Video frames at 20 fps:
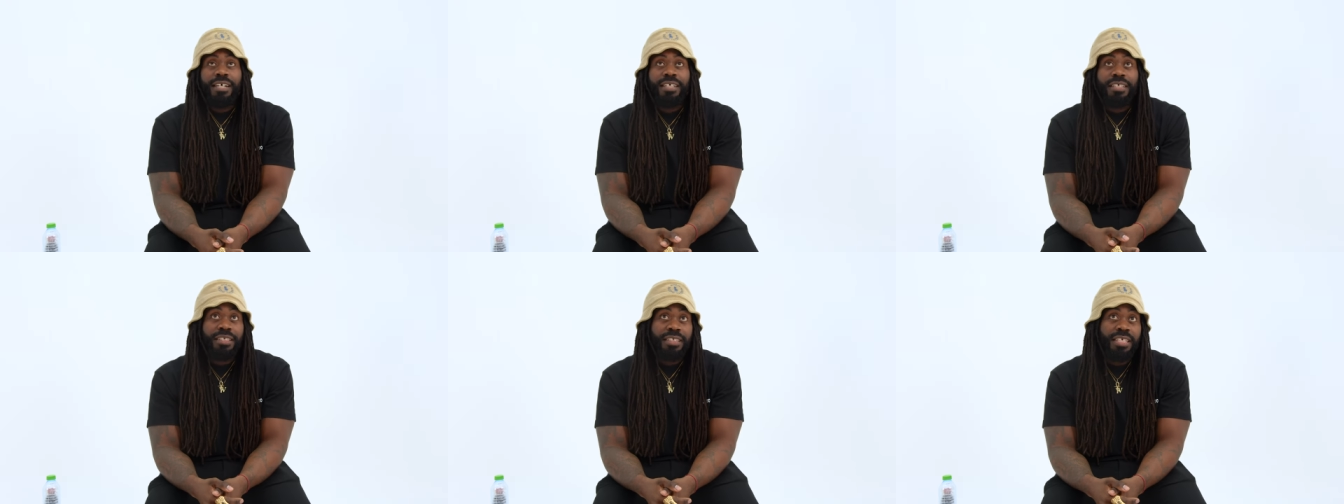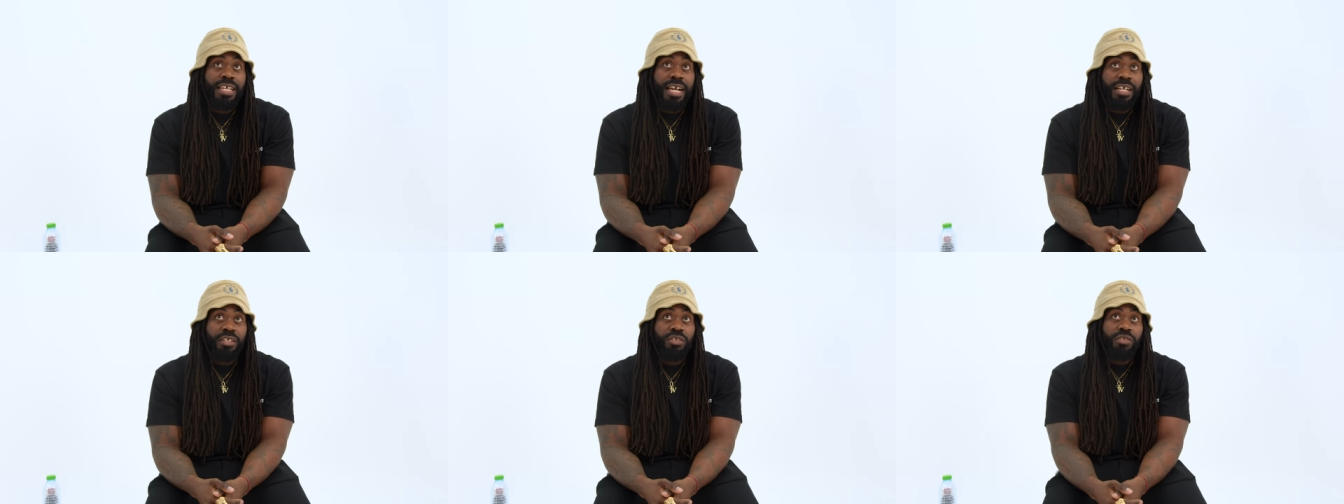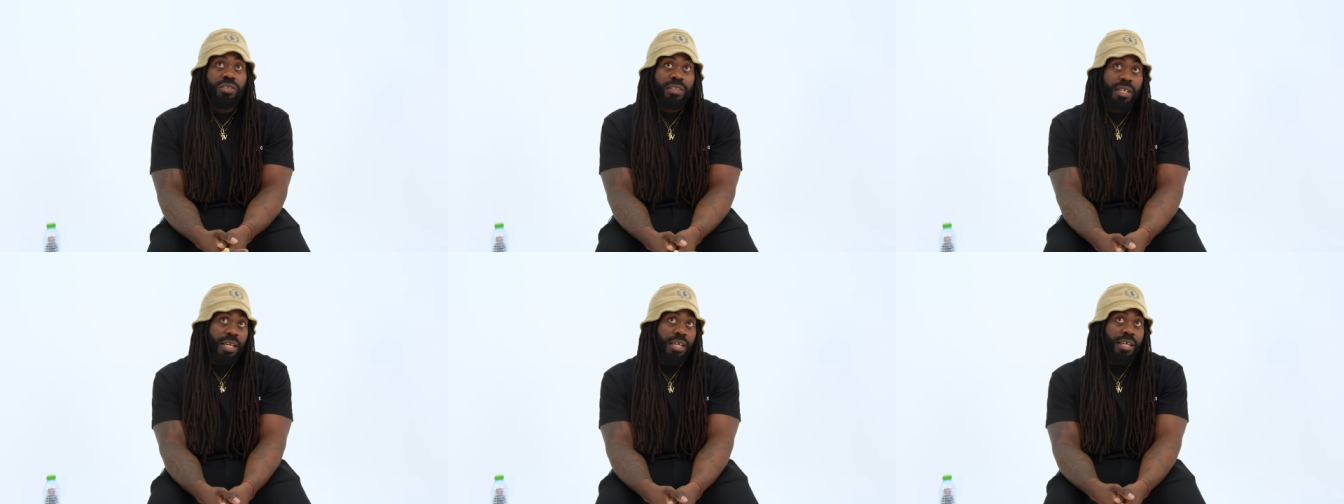You see
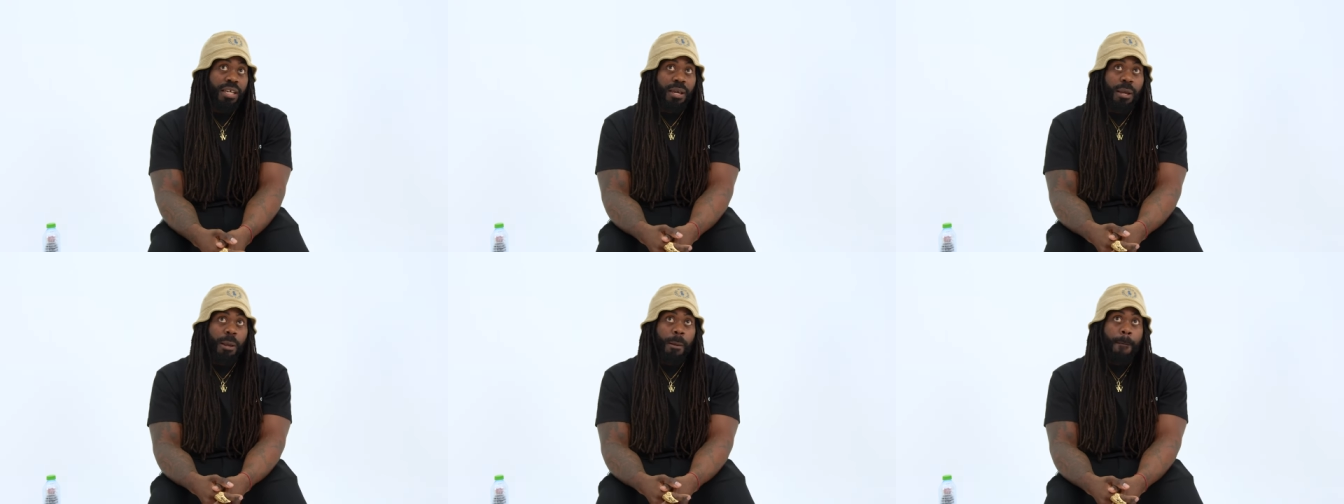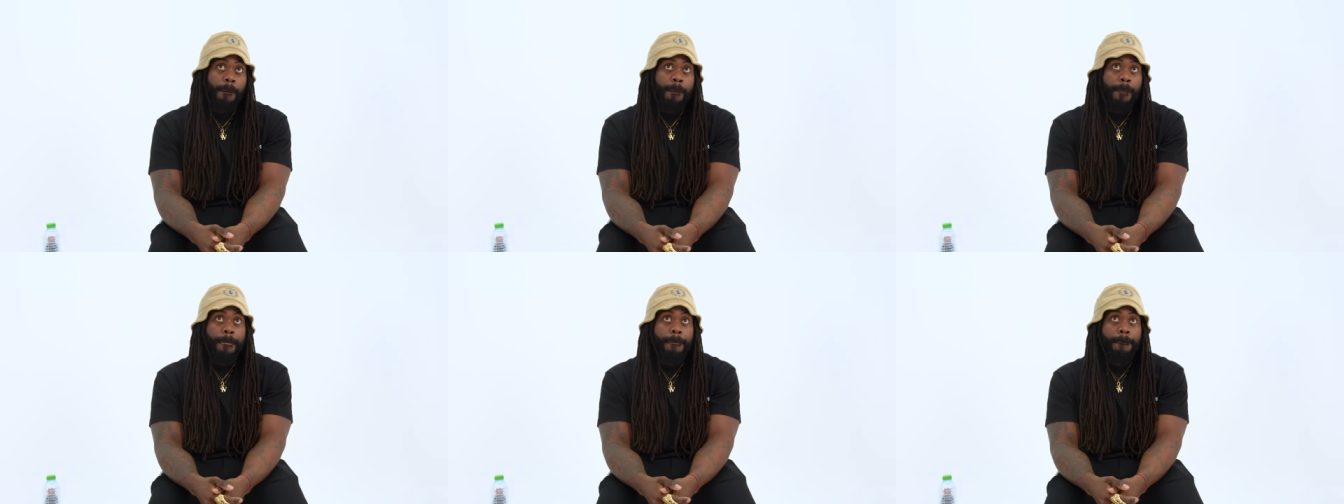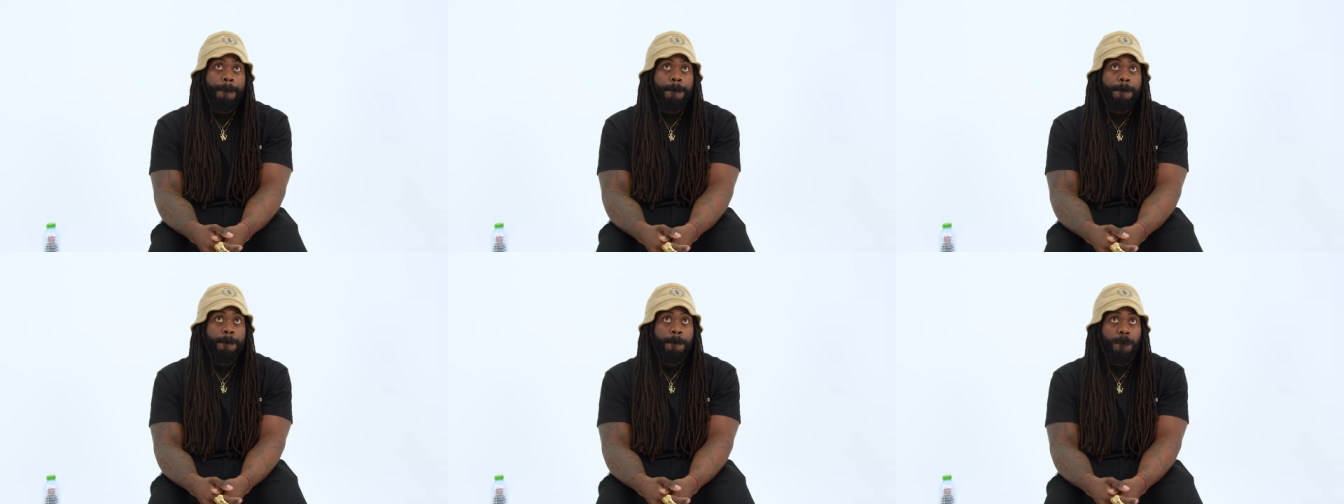Andrew Tate, yeah?
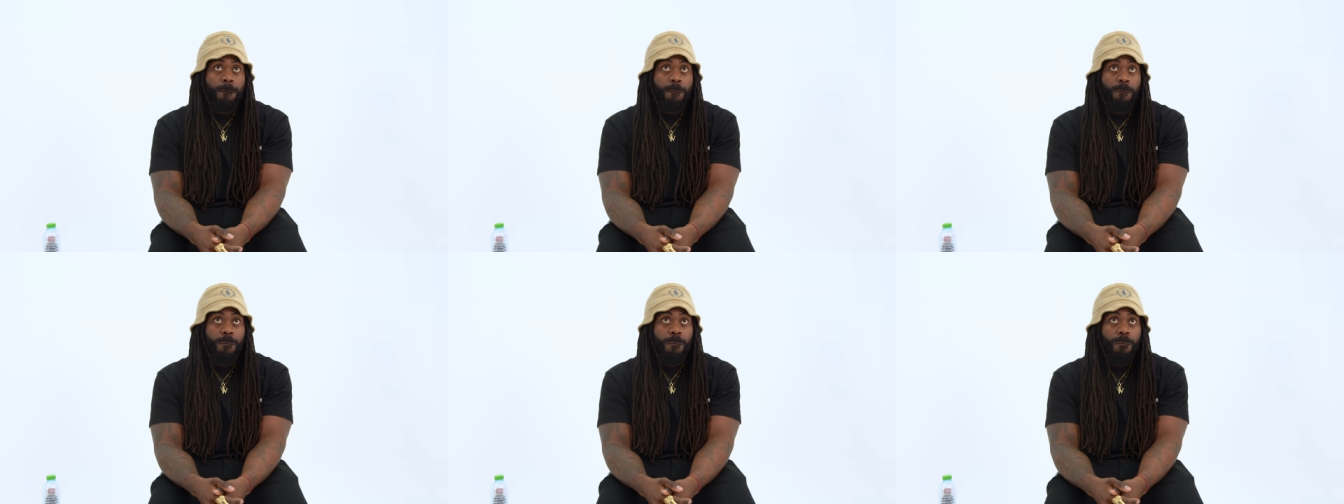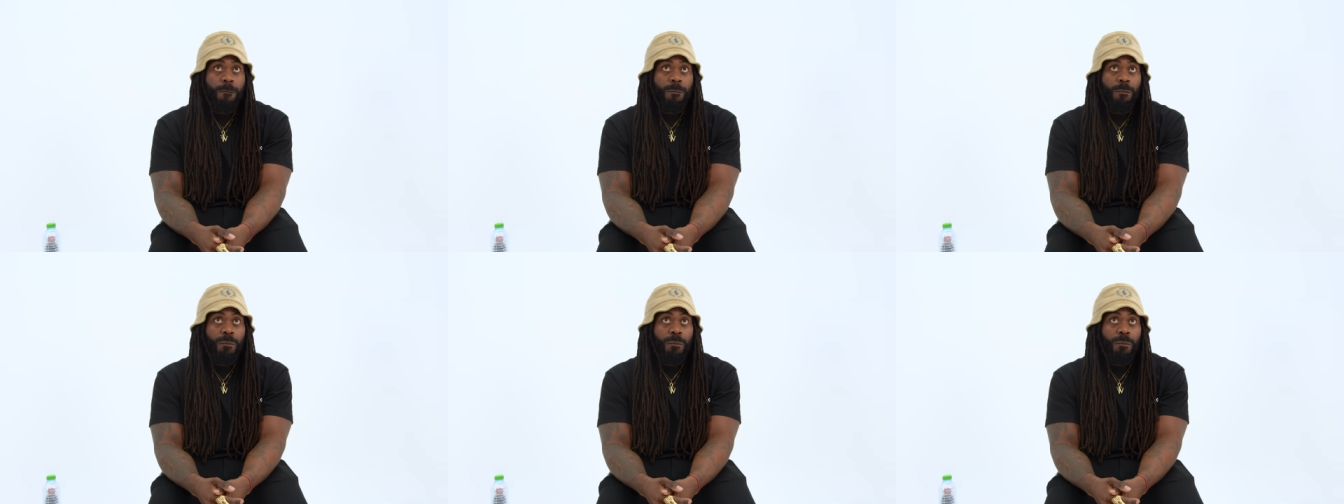Yeah.